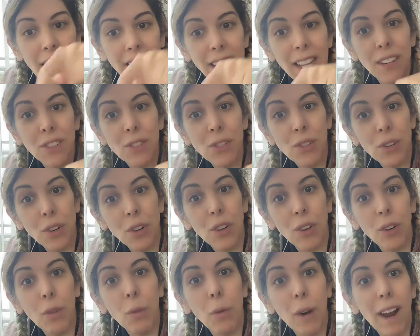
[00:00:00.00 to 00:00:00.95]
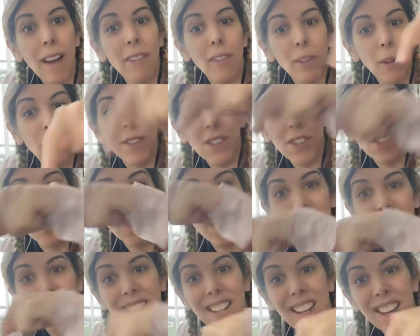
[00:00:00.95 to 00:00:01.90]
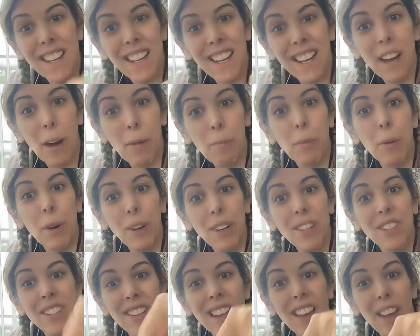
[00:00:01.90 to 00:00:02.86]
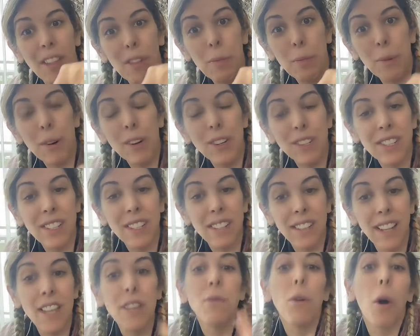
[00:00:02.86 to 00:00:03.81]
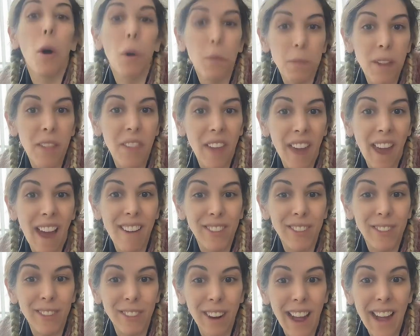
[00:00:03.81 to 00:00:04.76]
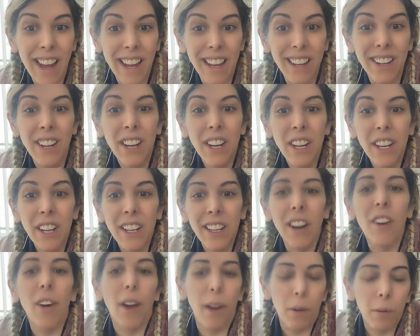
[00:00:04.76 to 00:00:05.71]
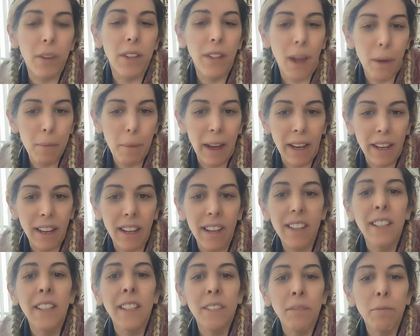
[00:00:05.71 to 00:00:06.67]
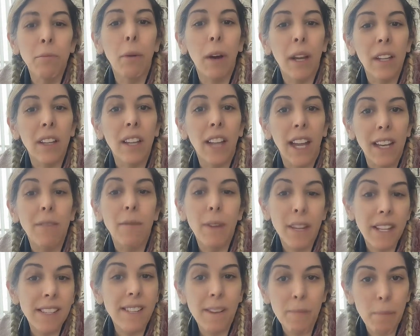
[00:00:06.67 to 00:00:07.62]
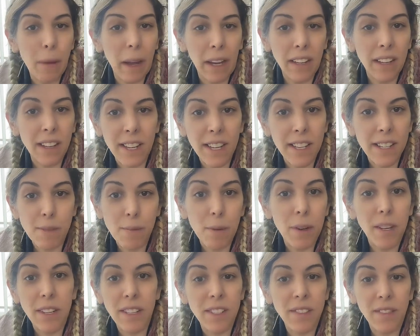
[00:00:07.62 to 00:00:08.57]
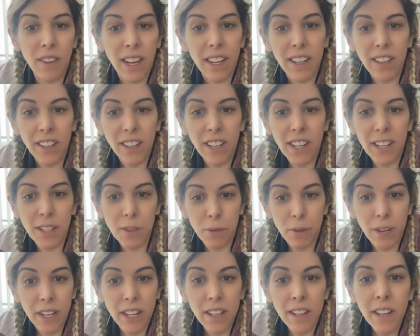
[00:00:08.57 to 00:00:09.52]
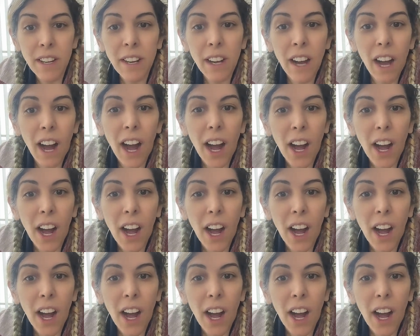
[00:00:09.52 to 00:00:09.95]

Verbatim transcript: like had like a circle where everyone was just like sending a book to the other person that you hope that they haven't read okay, well, not Becca, but like we can send Becca a kid's book. It's fine. Her kids read.